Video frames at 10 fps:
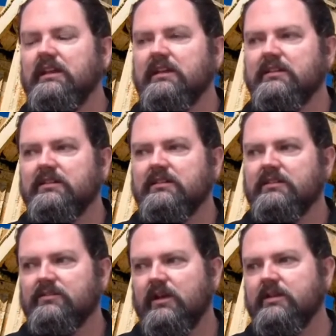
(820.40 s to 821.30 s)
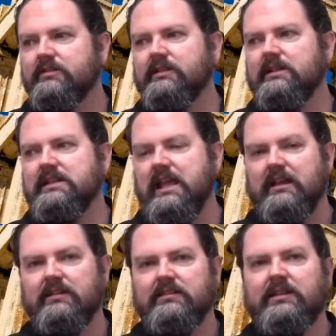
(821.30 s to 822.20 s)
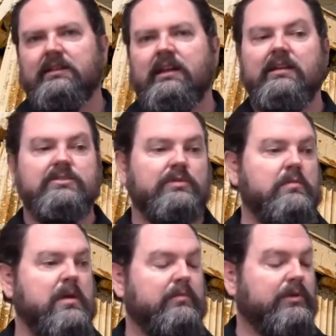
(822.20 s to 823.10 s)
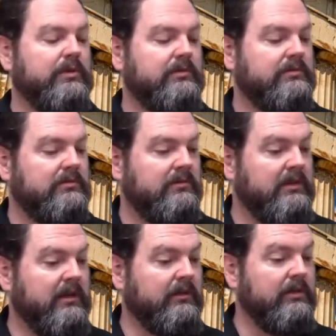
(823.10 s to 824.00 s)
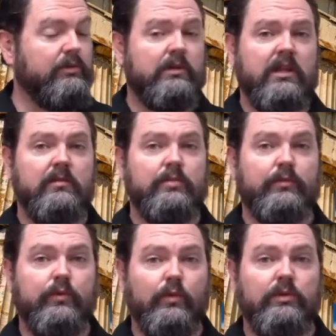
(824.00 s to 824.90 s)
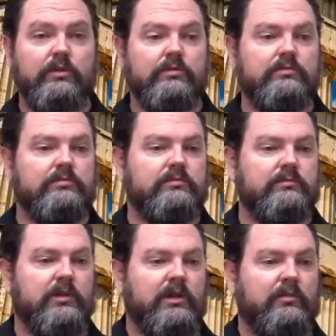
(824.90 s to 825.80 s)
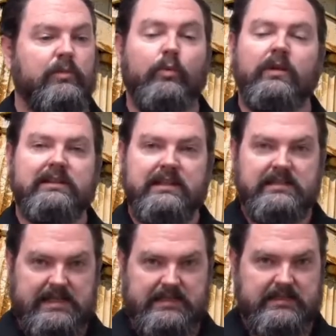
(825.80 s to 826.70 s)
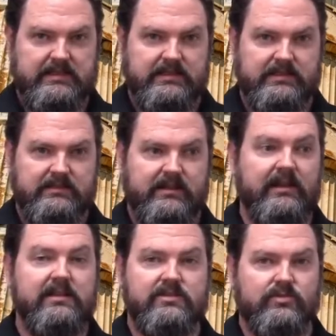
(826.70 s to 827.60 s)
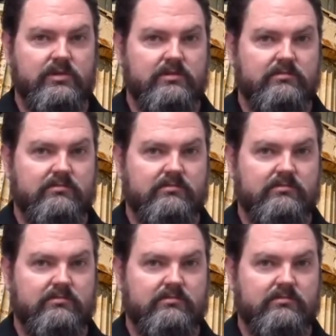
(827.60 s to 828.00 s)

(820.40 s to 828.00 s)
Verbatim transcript: and honoring the dead, how to remember not only who came before you, but what they did. History.